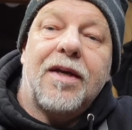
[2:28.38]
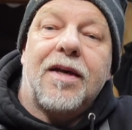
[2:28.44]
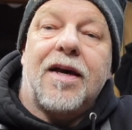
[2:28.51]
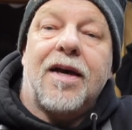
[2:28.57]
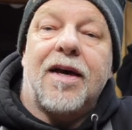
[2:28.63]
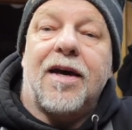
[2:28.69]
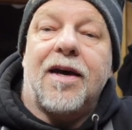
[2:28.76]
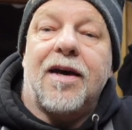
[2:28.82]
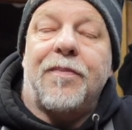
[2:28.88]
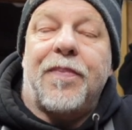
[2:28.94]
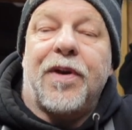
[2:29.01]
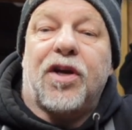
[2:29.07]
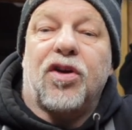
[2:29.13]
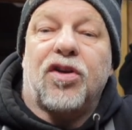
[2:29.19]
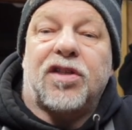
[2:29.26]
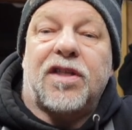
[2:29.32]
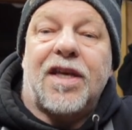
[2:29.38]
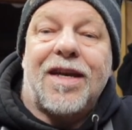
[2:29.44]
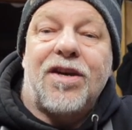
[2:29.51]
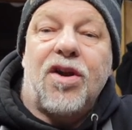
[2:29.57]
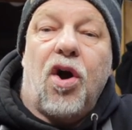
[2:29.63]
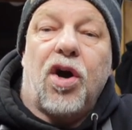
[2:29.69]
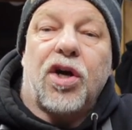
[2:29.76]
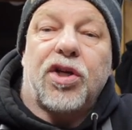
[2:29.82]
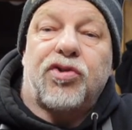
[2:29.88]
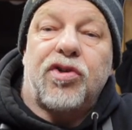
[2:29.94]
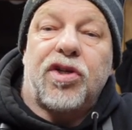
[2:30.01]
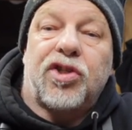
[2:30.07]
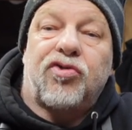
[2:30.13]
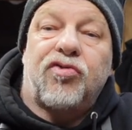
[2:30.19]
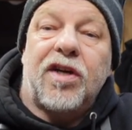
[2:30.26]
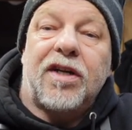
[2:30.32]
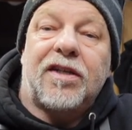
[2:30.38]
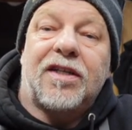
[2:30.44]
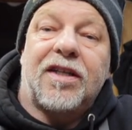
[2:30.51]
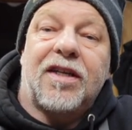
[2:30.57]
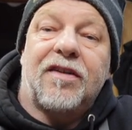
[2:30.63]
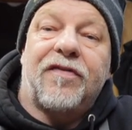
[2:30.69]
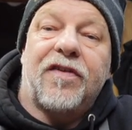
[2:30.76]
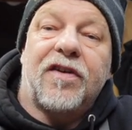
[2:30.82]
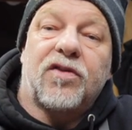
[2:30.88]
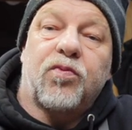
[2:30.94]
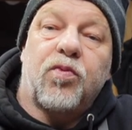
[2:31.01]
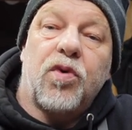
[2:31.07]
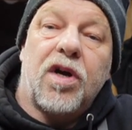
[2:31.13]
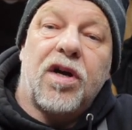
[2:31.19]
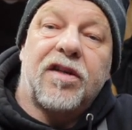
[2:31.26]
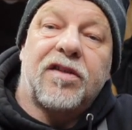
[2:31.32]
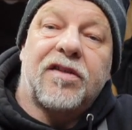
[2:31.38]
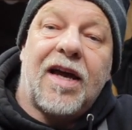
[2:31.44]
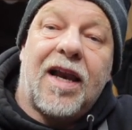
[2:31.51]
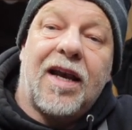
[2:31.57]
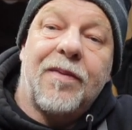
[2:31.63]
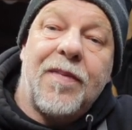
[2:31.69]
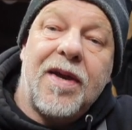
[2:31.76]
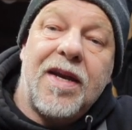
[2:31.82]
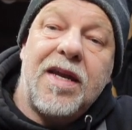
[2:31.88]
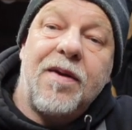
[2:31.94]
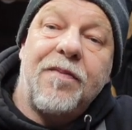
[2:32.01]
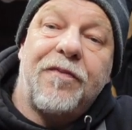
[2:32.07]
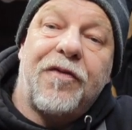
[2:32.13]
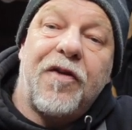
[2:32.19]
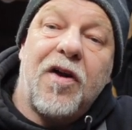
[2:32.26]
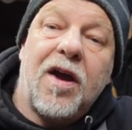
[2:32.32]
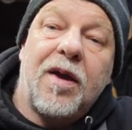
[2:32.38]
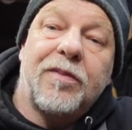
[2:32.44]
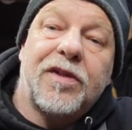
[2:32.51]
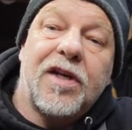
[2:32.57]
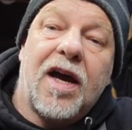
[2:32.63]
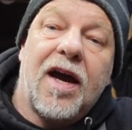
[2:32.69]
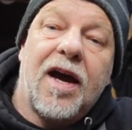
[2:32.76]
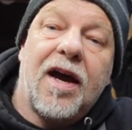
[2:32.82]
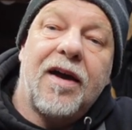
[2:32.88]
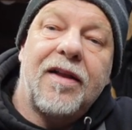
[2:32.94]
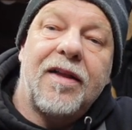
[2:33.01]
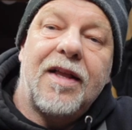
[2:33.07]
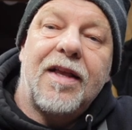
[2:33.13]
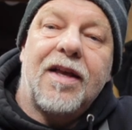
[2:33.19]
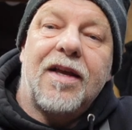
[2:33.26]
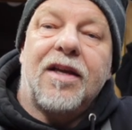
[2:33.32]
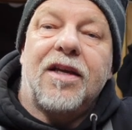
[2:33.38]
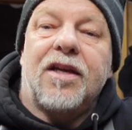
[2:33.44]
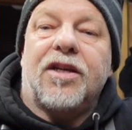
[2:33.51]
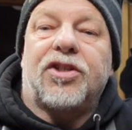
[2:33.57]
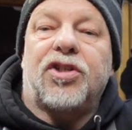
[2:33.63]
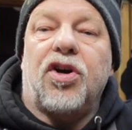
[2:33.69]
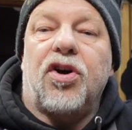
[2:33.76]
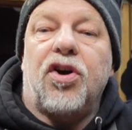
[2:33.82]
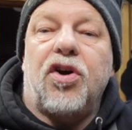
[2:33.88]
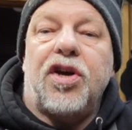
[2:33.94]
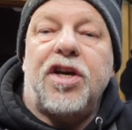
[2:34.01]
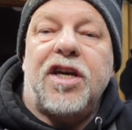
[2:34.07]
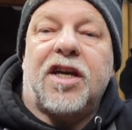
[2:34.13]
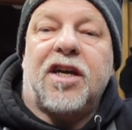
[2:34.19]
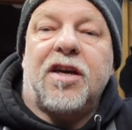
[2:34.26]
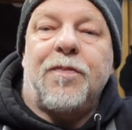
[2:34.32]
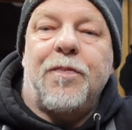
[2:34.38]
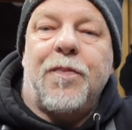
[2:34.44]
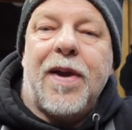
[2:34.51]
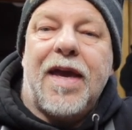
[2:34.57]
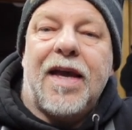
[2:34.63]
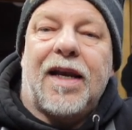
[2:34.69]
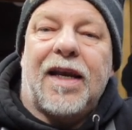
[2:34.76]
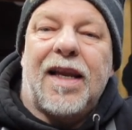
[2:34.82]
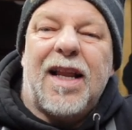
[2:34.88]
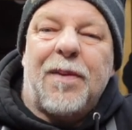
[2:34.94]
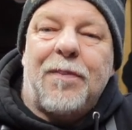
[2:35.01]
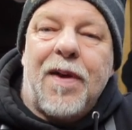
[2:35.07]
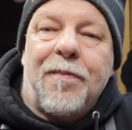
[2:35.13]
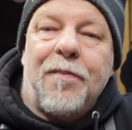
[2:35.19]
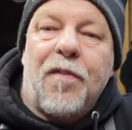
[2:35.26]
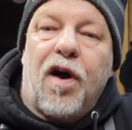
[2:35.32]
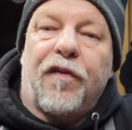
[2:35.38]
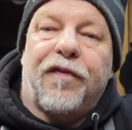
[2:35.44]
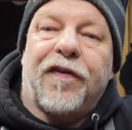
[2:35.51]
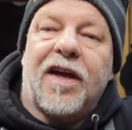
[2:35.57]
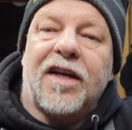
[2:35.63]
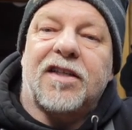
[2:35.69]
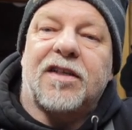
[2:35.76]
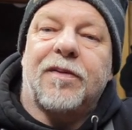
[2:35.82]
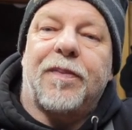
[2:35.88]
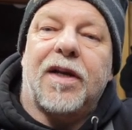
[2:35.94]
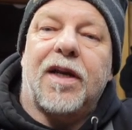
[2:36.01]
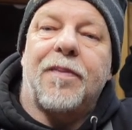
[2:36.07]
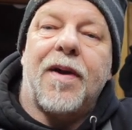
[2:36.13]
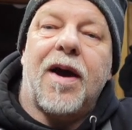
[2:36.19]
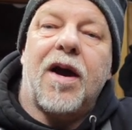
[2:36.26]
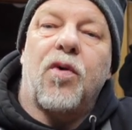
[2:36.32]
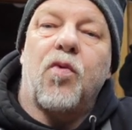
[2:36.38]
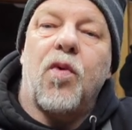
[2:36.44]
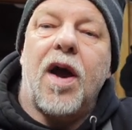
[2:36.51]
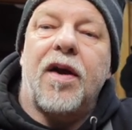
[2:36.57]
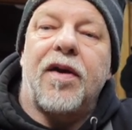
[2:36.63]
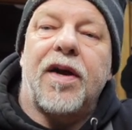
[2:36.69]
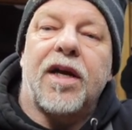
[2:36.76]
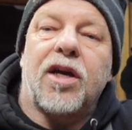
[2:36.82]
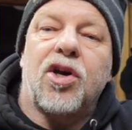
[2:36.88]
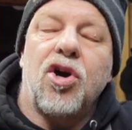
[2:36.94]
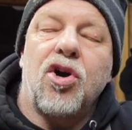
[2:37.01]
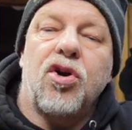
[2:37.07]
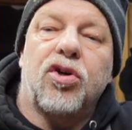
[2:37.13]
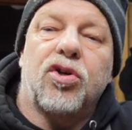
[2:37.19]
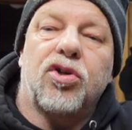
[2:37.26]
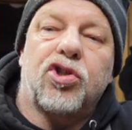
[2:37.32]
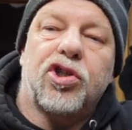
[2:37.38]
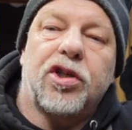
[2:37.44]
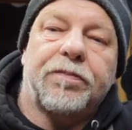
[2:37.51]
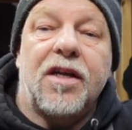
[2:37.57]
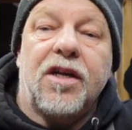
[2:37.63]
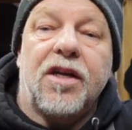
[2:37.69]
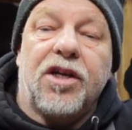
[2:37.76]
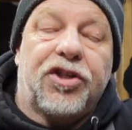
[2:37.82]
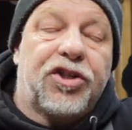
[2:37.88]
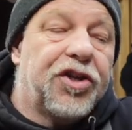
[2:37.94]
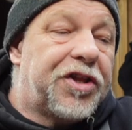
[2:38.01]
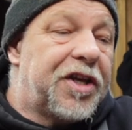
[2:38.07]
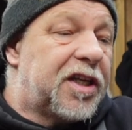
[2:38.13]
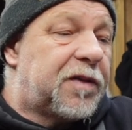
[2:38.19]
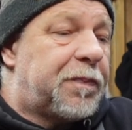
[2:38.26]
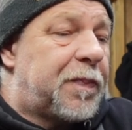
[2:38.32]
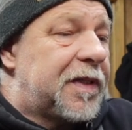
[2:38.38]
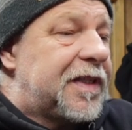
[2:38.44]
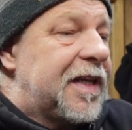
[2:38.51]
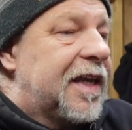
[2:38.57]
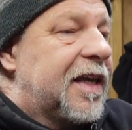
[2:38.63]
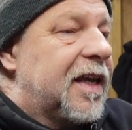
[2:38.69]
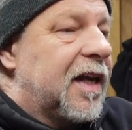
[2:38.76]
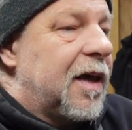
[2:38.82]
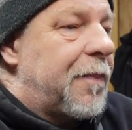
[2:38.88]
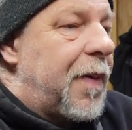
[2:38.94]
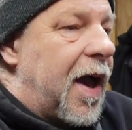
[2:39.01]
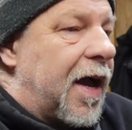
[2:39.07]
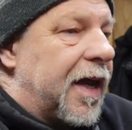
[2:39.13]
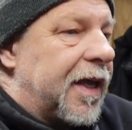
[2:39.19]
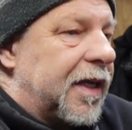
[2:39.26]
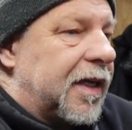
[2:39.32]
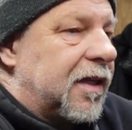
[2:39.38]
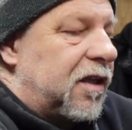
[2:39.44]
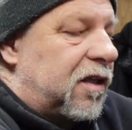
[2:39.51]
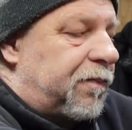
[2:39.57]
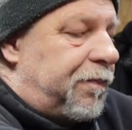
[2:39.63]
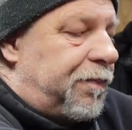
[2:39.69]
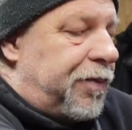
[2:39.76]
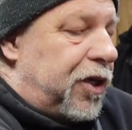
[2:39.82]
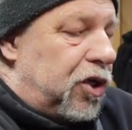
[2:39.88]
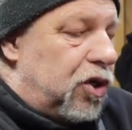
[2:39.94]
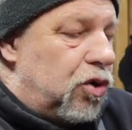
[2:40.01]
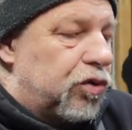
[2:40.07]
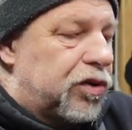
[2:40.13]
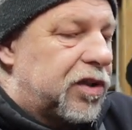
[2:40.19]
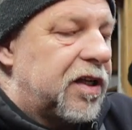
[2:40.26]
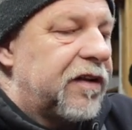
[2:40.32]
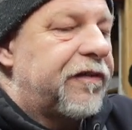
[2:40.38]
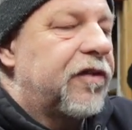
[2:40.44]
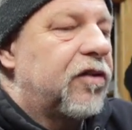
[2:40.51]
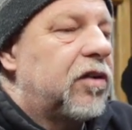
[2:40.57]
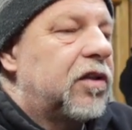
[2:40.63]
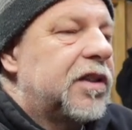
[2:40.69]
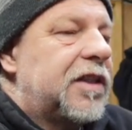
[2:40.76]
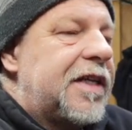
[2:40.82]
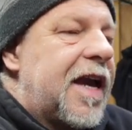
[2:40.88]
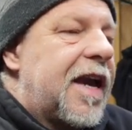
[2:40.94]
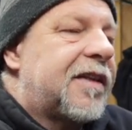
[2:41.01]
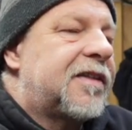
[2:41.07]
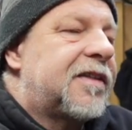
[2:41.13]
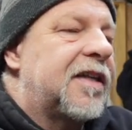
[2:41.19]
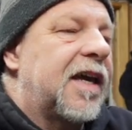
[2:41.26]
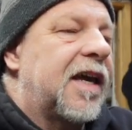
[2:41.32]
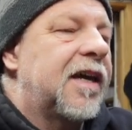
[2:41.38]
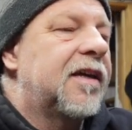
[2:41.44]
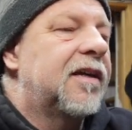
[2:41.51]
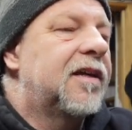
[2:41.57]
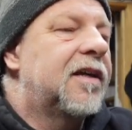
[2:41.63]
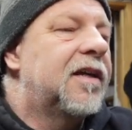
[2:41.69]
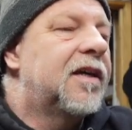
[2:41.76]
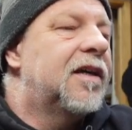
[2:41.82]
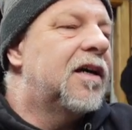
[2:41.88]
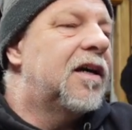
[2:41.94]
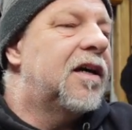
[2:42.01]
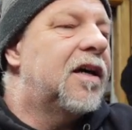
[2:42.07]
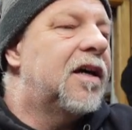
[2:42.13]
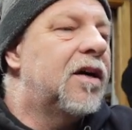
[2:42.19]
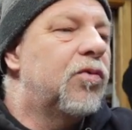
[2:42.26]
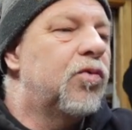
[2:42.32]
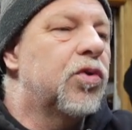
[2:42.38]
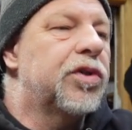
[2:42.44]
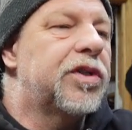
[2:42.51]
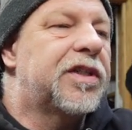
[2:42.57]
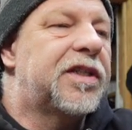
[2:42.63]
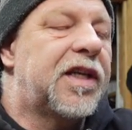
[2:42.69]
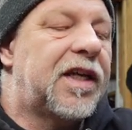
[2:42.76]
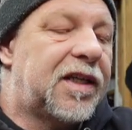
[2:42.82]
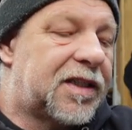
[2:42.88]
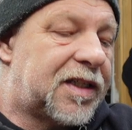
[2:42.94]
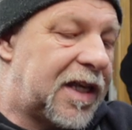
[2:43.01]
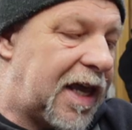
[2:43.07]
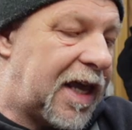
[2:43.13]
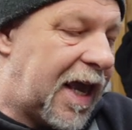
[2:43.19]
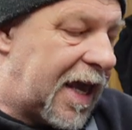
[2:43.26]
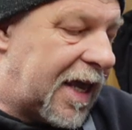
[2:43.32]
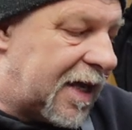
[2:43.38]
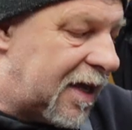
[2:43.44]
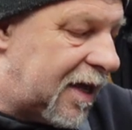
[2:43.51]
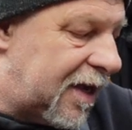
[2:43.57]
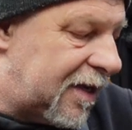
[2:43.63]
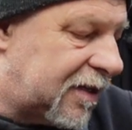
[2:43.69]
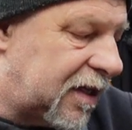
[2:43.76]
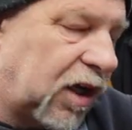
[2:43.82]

because they're not as restrictive as aluminium frames are. So you can be a little bit more flexible about where it goes. So this particular bike, this beautiful Yeti 160E, it's